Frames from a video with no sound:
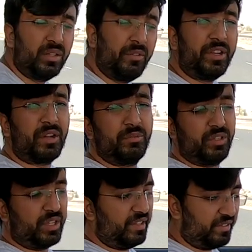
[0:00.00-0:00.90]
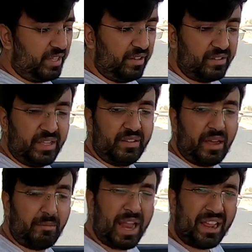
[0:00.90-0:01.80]
Now when you come to these seats, these are
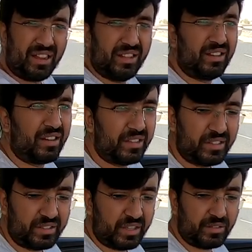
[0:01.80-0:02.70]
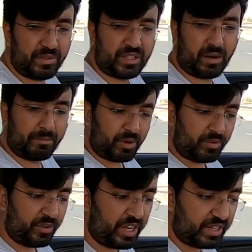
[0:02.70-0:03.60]
black colored leather seats which are
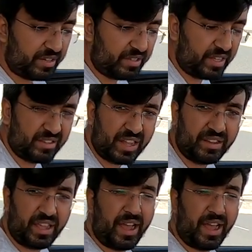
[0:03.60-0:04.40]
perforated seats and they